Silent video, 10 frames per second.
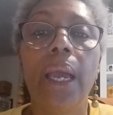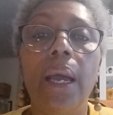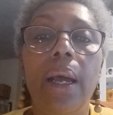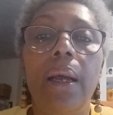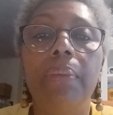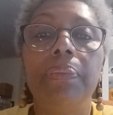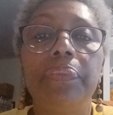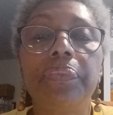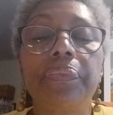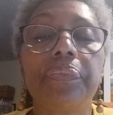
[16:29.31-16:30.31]

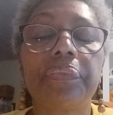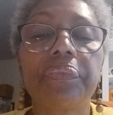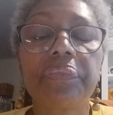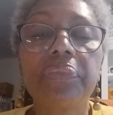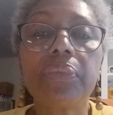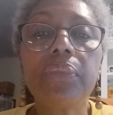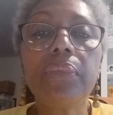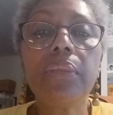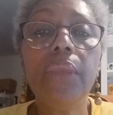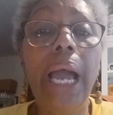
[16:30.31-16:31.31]
Um,
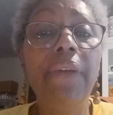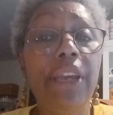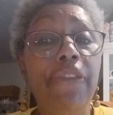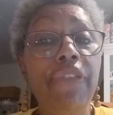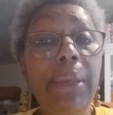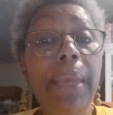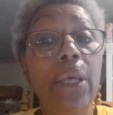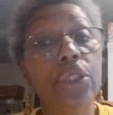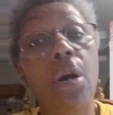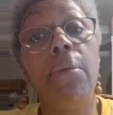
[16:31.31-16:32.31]
I've had
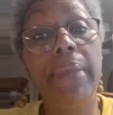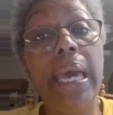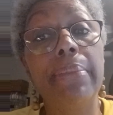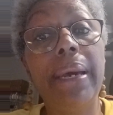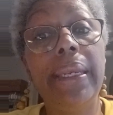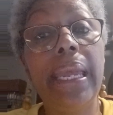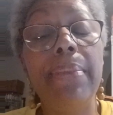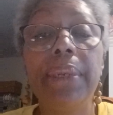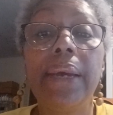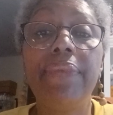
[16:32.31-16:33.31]
females call me out of my
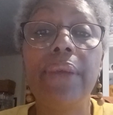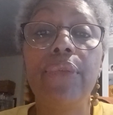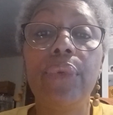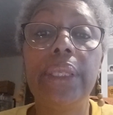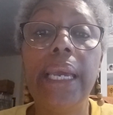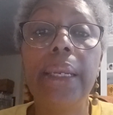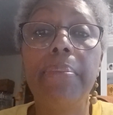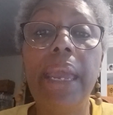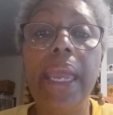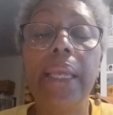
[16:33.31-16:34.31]
name, but I've never really had a
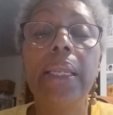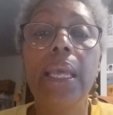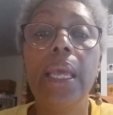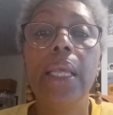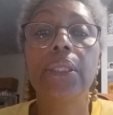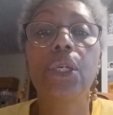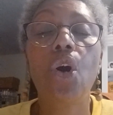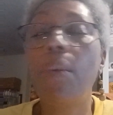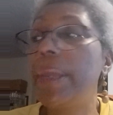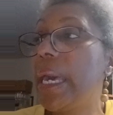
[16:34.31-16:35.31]
man to
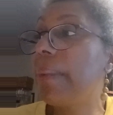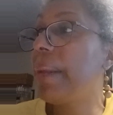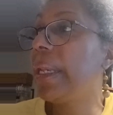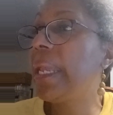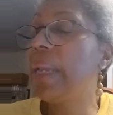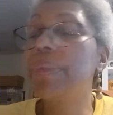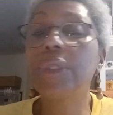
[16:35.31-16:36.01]
call me out of my name.